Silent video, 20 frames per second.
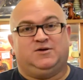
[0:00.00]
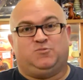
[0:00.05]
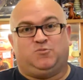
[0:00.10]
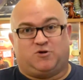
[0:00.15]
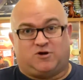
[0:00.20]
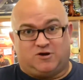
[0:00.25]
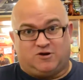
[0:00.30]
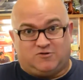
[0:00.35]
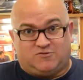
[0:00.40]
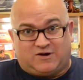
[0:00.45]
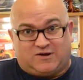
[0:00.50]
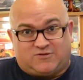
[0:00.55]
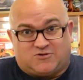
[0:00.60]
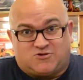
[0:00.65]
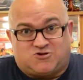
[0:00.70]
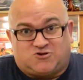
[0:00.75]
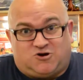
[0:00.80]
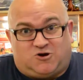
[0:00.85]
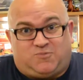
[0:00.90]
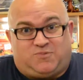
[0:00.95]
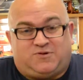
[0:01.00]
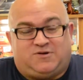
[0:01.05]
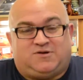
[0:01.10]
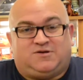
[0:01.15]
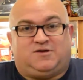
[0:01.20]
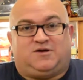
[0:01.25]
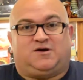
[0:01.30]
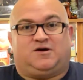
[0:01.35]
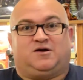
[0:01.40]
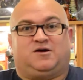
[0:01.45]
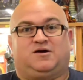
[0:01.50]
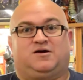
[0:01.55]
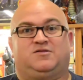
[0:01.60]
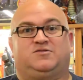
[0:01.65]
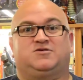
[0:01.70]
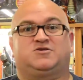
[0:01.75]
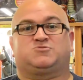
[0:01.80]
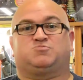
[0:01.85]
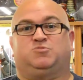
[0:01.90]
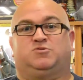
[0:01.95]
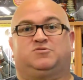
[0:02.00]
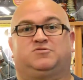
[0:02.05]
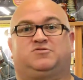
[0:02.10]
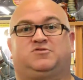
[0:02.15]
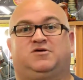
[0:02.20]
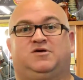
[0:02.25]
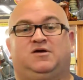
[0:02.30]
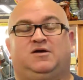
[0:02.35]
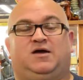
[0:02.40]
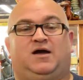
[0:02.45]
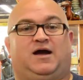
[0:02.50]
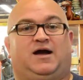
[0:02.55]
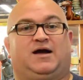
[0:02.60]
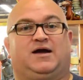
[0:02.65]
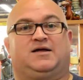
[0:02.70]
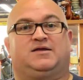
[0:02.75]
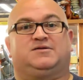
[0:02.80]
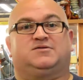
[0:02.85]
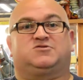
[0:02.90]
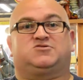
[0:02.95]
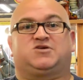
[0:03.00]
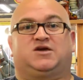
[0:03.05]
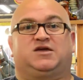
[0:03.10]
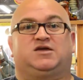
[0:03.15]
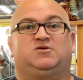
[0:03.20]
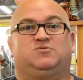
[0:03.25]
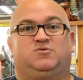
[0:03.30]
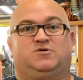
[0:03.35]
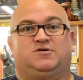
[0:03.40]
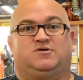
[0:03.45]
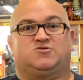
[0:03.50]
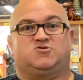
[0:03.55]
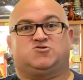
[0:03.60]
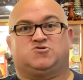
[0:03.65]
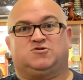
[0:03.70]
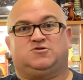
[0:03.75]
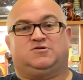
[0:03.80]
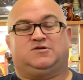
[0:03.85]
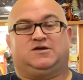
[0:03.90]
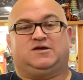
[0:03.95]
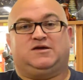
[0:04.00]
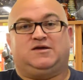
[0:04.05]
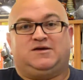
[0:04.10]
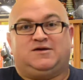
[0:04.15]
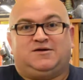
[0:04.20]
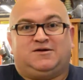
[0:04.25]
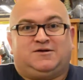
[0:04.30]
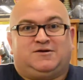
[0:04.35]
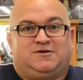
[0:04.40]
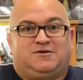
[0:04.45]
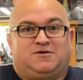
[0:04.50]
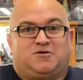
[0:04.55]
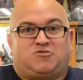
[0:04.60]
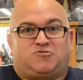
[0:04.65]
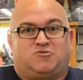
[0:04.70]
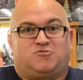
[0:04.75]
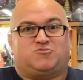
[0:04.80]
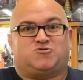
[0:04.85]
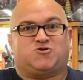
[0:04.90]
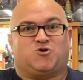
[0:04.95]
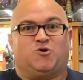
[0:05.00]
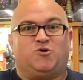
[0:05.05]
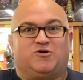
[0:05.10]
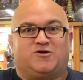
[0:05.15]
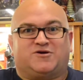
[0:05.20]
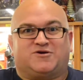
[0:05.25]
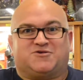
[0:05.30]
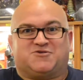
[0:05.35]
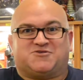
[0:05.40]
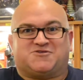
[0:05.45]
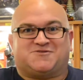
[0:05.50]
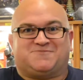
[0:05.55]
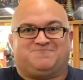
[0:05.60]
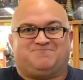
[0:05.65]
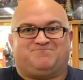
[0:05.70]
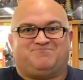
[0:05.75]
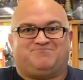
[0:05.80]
We're going to look around the shop this month and take you on a journey through toys.